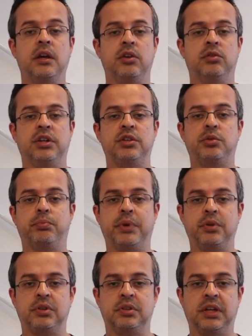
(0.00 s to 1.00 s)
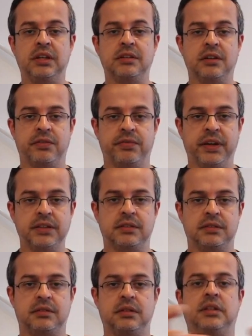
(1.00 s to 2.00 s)
you need to build the
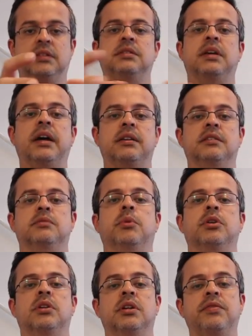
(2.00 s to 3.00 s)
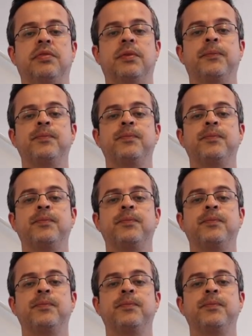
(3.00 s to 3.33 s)
interfaces inside this monolith